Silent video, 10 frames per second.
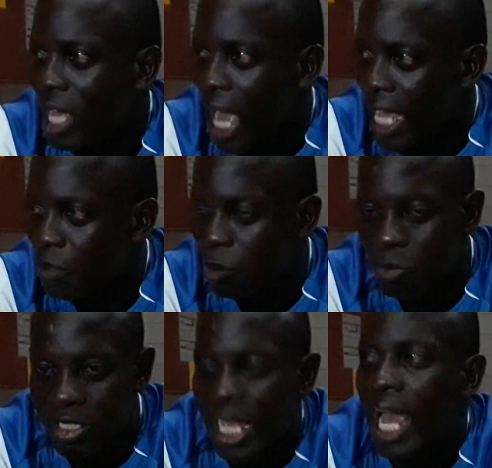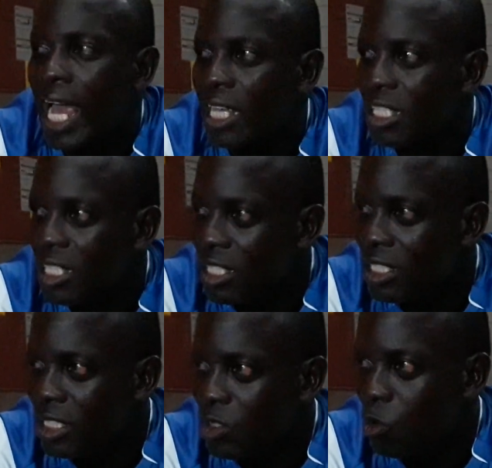height. But beside height,
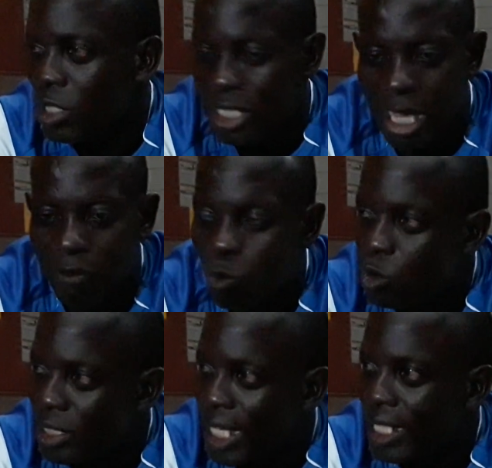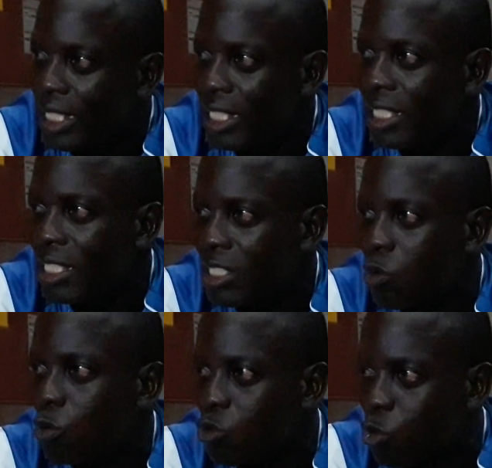he have good technique, his
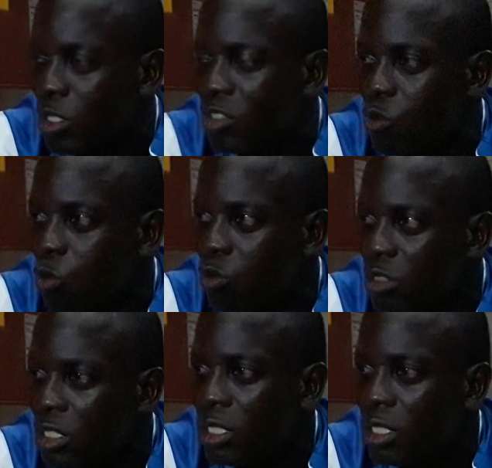control is good.